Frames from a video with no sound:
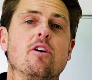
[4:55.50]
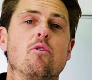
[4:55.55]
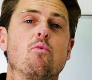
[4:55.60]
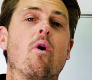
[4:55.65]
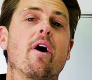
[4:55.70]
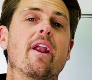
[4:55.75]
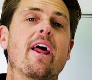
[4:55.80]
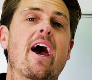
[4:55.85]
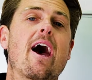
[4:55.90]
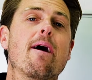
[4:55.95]

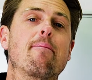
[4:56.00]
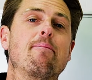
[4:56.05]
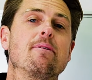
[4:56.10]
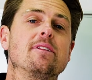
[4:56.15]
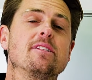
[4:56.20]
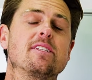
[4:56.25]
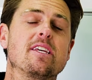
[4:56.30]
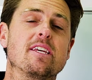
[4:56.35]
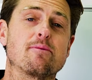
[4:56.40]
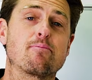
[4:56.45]
what
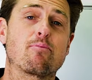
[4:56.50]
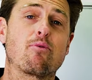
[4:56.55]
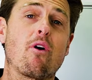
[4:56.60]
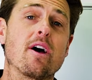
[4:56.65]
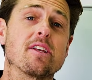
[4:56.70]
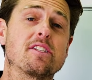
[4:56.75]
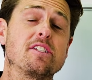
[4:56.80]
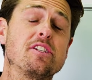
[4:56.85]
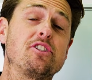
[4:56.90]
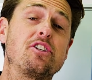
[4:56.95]
happens is
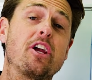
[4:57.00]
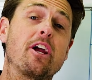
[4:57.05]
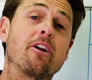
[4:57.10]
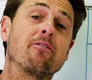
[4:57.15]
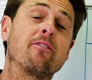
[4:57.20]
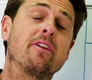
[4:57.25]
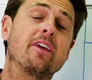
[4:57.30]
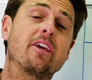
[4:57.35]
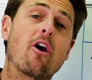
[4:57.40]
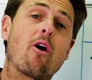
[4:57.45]
prices
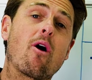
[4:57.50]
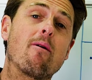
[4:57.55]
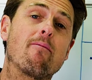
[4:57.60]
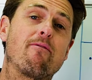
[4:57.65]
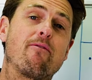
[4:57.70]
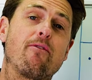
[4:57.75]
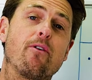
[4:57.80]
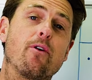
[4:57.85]
generally go up